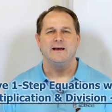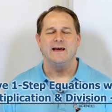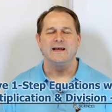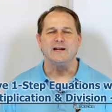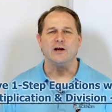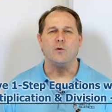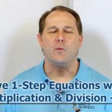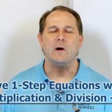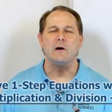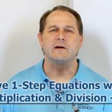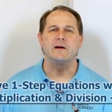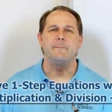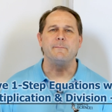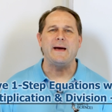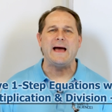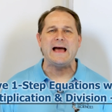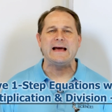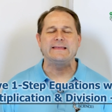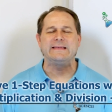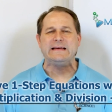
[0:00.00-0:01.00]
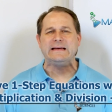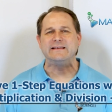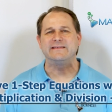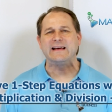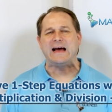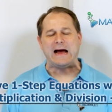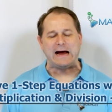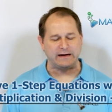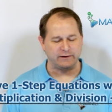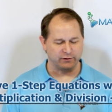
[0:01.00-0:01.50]
Hello, welcome back. The
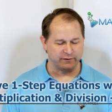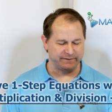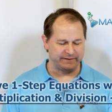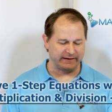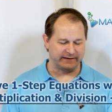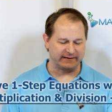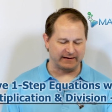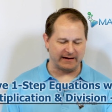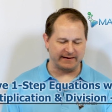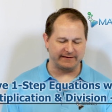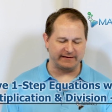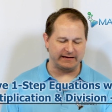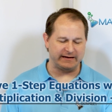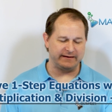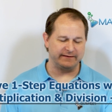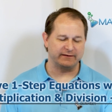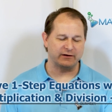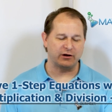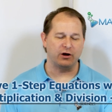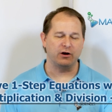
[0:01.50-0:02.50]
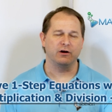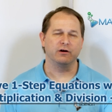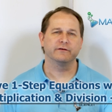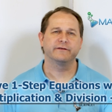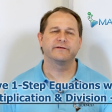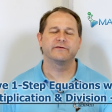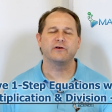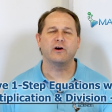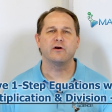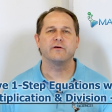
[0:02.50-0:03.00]
title of this lesson is called
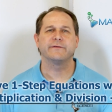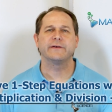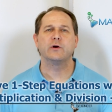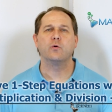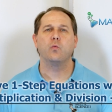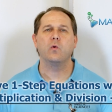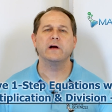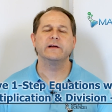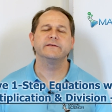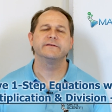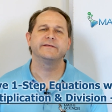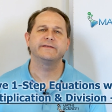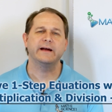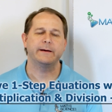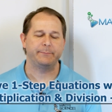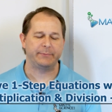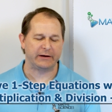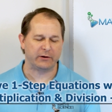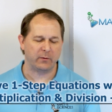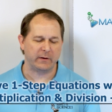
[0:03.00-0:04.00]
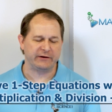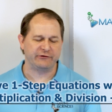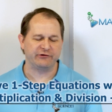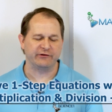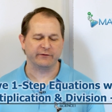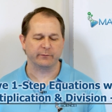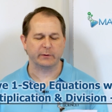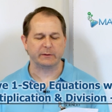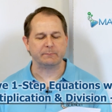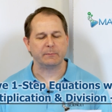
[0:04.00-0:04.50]
Solving One-Step
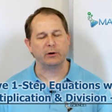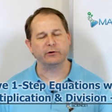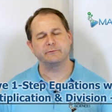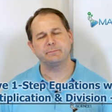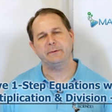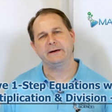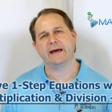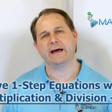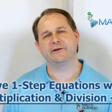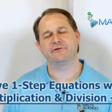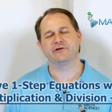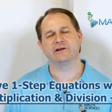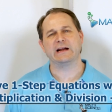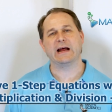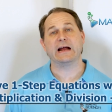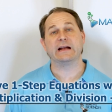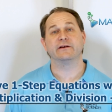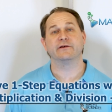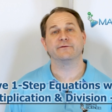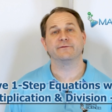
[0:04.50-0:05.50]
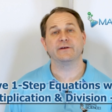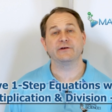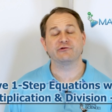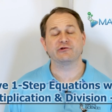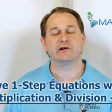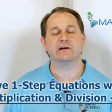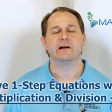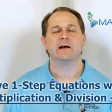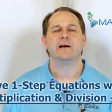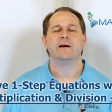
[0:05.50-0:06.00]
Equations with Multiplication and
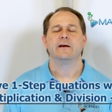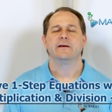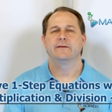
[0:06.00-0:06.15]
Division.